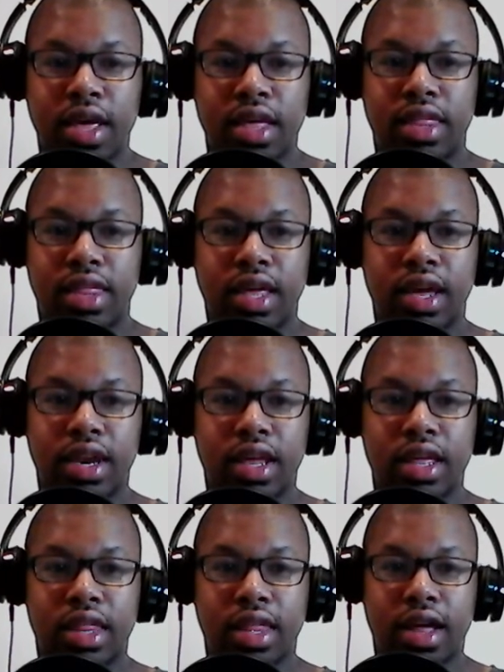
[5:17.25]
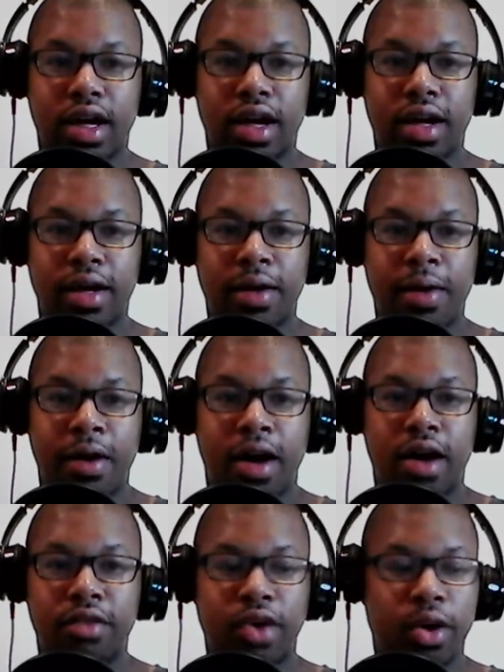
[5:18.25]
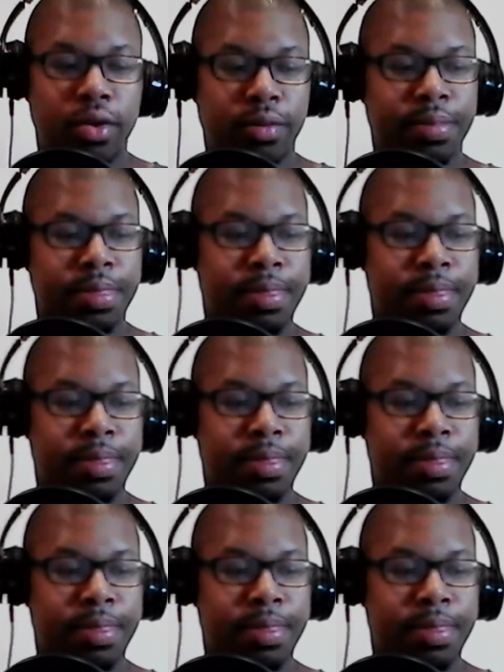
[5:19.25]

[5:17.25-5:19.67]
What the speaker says: seeing this unfold.